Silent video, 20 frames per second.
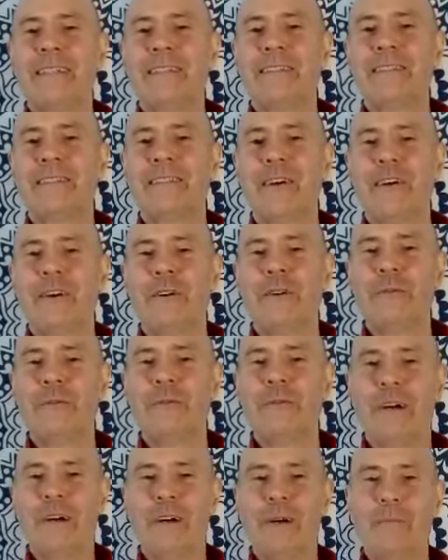
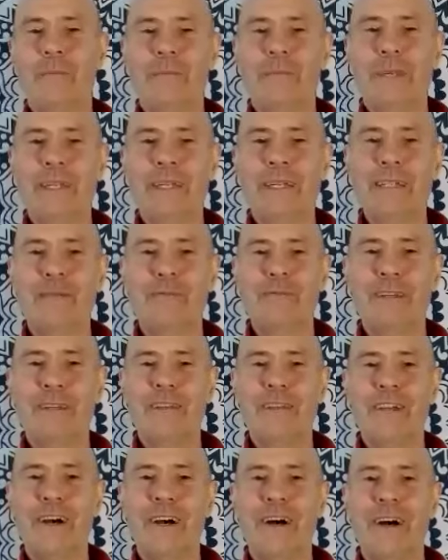So being with
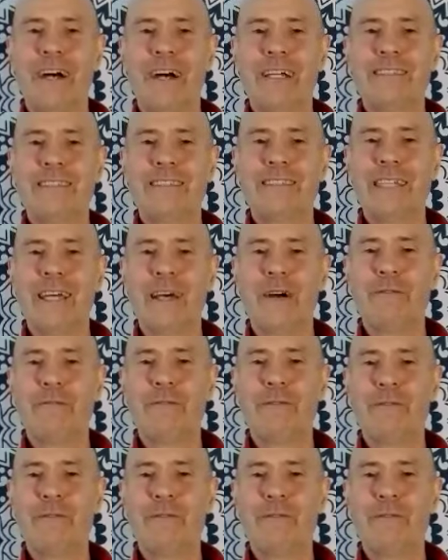your higher self